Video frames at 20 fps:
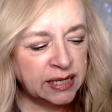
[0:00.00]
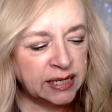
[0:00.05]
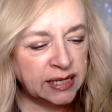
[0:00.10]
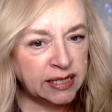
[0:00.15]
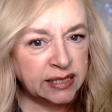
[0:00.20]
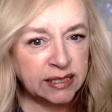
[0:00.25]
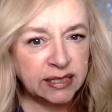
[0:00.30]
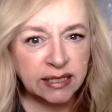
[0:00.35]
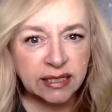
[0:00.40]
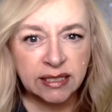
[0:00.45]

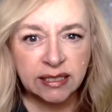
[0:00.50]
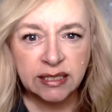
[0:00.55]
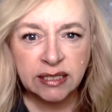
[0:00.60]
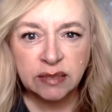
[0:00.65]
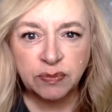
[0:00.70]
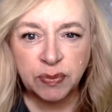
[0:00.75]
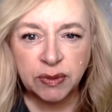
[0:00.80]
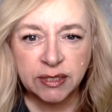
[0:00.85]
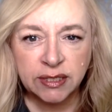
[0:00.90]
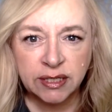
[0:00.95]
it did
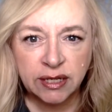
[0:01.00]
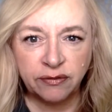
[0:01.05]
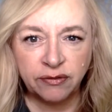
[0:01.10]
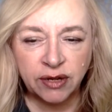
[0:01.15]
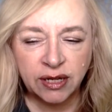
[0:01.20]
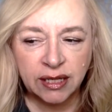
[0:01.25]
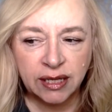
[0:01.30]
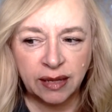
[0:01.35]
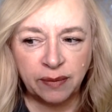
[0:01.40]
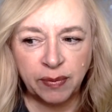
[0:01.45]

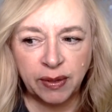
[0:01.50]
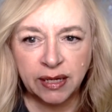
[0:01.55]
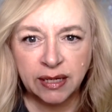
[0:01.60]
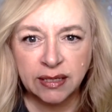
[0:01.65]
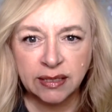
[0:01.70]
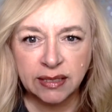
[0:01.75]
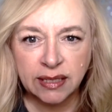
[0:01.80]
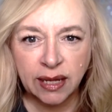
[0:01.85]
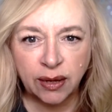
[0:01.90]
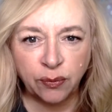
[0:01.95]
specifically
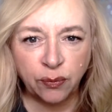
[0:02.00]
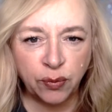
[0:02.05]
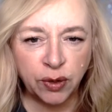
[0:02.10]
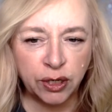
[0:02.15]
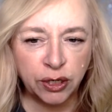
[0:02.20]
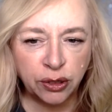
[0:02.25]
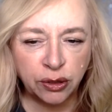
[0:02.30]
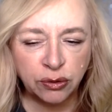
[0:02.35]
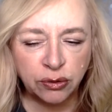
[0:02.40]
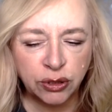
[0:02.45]
because that
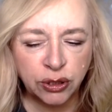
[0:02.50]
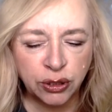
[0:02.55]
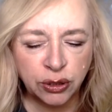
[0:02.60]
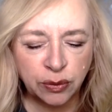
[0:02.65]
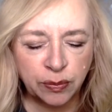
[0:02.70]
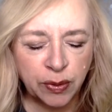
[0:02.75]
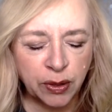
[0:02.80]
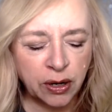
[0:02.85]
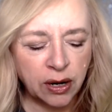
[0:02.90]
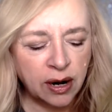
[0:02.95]
one
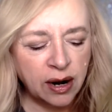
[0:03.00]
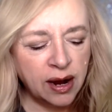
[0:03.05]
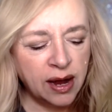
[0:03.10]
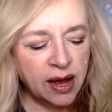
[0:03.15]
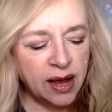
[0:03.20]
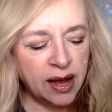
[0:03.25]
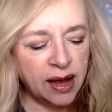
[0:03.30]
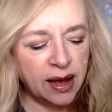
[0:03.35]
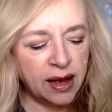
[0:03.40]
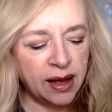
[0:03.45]
YouTuber,
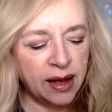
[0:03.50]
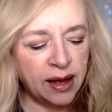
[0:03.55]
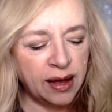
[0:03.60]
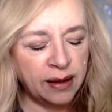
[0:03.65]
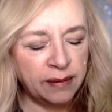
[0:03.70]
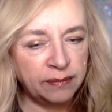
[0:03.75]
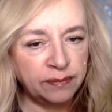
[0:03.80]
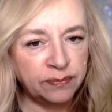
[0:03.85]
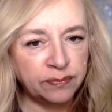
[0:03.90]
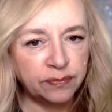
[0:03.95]

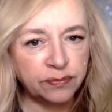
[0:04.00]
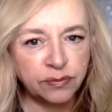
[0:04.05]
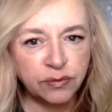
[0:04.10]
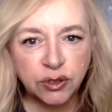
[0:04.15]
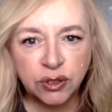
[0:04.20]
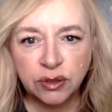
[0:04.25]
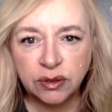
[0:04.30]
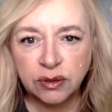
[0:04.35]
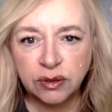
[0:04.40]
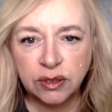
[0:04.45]
um,
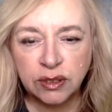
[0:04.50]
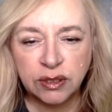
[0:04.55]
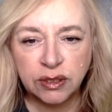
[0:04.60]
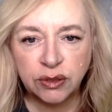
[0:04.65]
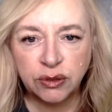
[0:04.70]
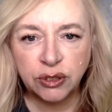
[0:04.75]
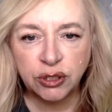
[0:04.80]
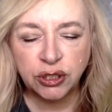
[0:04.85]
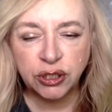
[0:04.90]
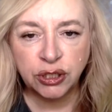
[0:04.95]
as
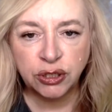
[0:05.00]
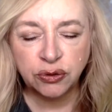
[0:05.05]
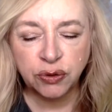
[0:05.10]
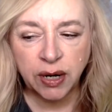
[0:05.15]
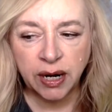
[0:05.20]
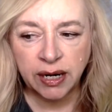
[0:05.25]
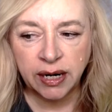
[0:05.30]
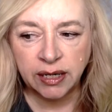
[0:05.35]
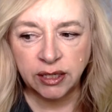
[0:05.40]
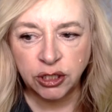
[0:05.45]
soon as she
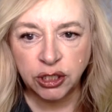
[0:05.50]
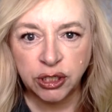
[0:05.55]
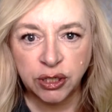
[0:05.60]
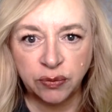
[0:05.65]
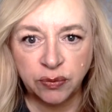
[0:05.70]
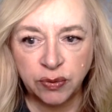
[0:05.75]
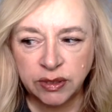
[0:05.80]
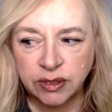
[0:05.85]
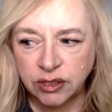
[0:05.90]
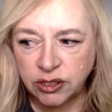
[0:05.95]
tried it,
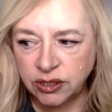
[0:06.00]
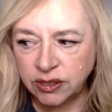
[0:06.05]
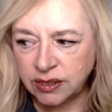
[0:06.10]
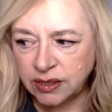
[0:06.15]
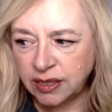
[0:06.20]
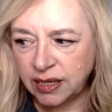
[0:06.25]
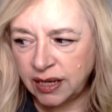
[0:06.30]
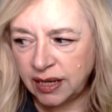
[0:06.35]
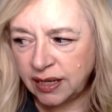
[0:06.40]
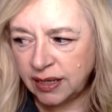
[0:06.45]
she was
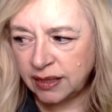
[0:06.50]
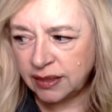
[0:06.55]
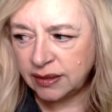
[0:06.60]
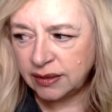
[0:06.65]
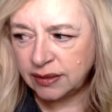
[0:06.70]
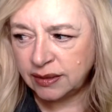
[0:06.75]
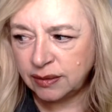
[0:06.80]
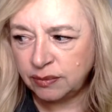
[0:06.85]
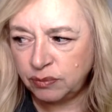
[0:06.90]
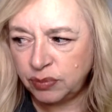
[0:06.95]
just like
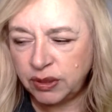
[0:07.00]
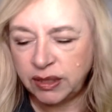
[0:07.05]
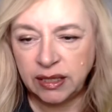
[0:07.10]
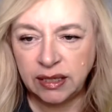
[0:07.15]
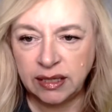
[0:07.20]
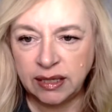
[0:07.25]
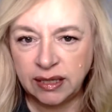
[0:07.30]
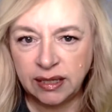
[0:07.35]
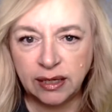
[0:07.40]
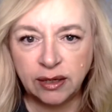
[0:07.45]

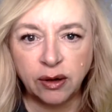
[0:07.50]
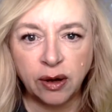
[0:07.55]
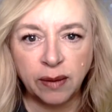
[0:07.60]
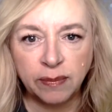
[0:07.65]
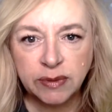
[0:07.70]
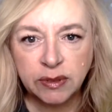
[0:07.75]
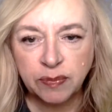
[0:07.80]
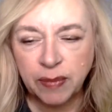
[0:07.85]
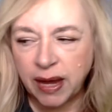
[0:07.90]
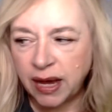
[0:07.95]
completely
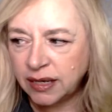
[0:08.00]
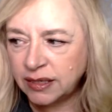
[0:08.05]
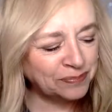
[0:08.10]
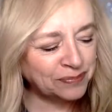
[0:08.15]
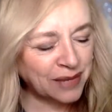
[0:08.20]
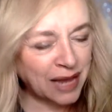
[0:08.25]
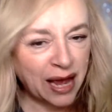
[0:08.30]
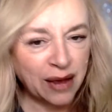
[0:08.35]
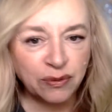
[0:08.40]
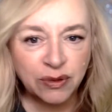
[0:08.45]

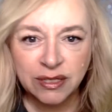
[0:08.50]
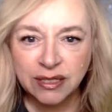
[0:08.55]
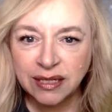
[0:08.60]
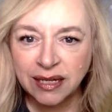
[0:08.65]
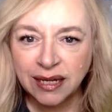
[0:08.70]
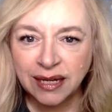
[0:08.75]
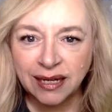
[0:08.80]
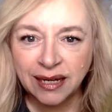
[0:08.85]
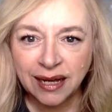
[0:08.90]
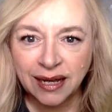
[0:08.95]
gobsmacked. I was
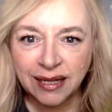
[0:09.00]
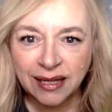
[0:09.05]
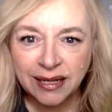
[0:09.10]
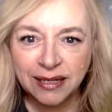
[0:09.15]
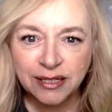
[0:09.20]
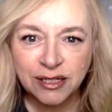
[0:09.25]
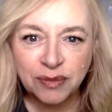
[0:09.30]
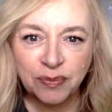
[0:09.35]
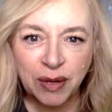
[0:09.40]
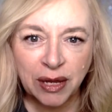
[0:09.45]
like, I
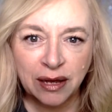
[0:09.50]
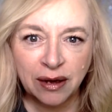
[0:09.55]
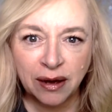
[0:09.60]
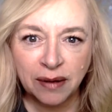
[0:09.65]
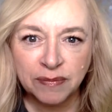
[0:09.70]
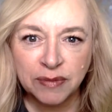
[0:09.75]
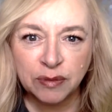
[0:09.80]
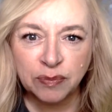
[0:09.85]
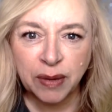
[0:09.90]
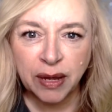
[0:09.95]
like to be
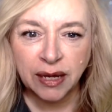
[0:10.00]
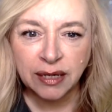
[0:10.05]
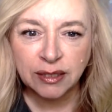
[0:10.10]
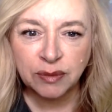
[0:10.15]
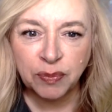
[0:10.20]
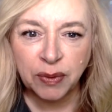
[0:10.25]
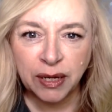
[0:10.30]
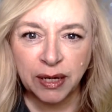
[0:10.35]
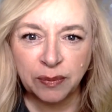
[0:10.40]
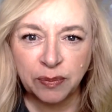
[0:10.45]

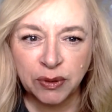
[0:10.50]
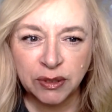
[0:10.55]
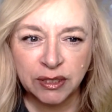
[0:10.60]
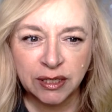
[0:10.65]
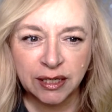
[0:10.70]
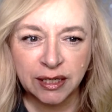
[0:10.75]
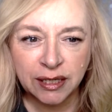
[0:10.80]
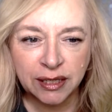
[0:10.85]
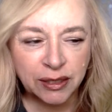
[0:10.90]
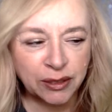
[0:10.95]
gobsmacked by a
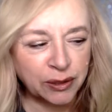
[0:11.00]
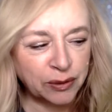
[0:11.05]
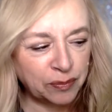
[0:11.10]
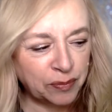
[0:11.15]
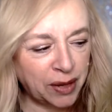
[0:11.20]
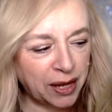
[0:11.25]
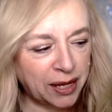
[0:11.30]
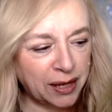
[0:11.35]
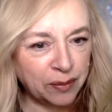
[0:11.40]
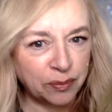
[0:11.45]
particular
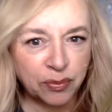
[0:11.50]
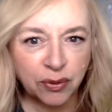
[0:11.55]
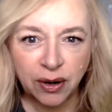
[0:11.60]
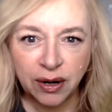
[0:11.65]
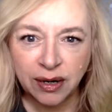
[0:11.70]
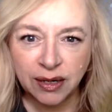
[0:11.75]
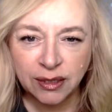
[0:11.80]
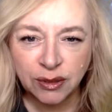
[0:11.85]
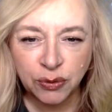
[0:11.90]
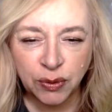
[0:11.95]
makeup
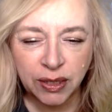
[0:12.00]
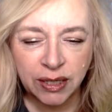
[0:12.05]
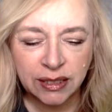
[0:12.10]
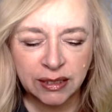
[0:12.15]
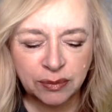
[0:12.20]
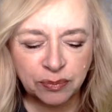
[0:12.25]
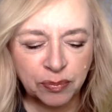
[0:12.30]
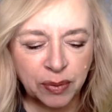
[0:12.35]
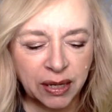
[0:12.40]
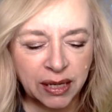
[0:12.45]
product,
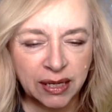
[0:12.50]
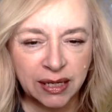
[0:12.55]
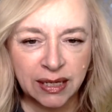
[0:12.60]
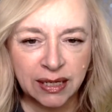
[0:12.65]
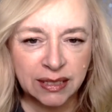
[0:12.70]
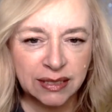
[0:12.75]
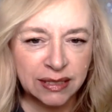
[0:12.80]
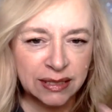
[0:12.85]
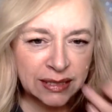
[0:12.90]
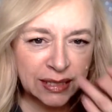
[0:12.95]
right?
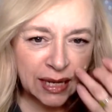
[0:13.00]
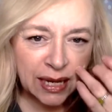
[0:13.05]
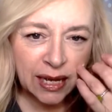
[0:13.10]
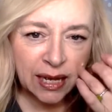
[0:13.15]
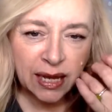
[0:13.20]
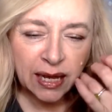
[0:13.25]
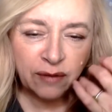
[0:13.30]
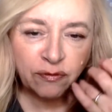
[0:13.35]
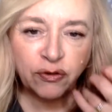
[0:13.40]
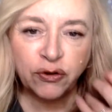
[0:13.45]
Because
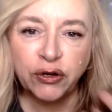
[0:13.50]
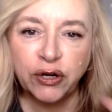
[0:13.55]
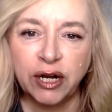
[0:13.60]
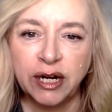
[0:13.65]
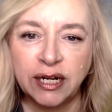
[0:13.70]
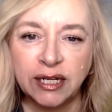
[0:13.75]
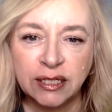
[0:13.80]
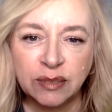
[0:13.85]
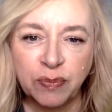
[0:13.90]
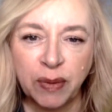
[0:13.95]
uh, if you're
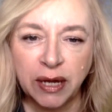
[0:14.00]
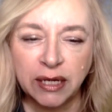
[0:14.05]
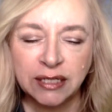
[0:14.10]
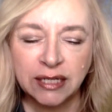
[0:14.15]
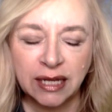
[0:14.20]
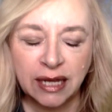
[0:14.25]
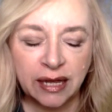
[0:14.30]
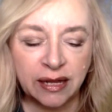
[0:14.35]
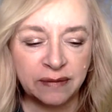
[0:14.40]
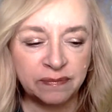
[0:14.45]
not
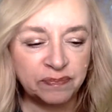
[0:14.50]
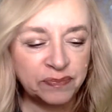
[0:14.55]
expecting it,